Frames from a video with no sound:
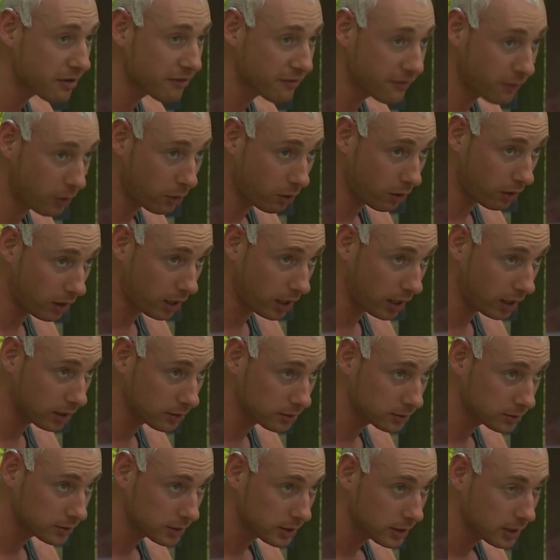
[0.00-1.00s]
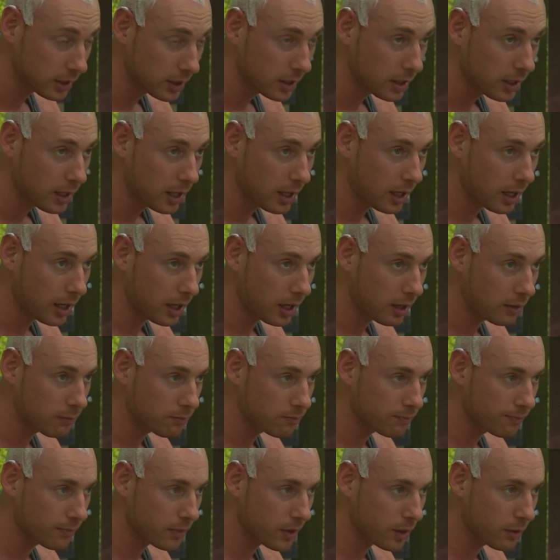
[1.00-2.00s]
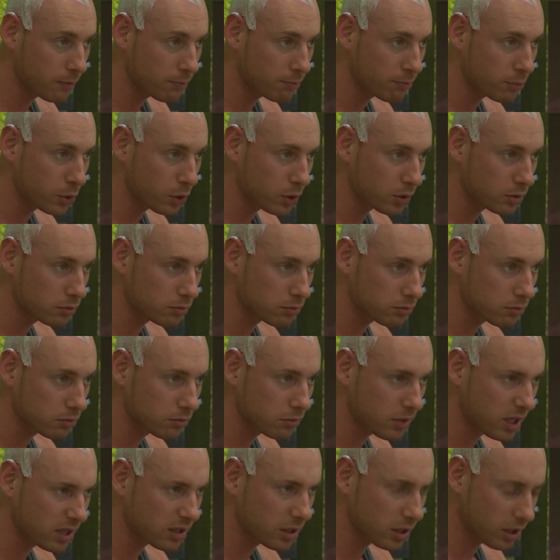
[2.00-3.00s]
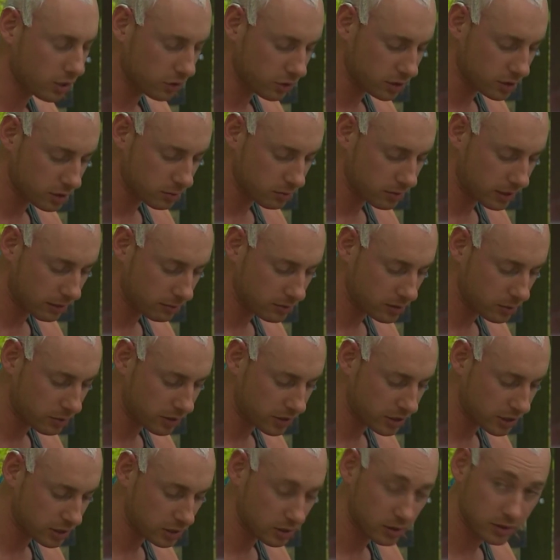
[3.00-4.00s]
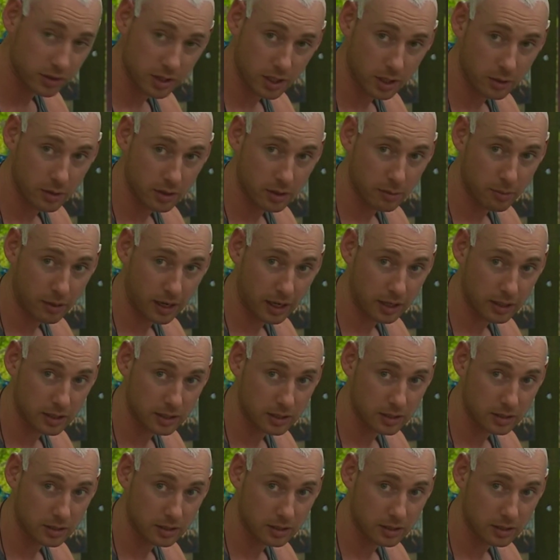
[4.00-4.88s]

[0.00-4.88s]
for her, but, I don't know, just sometimes the way she's looked at you in the past.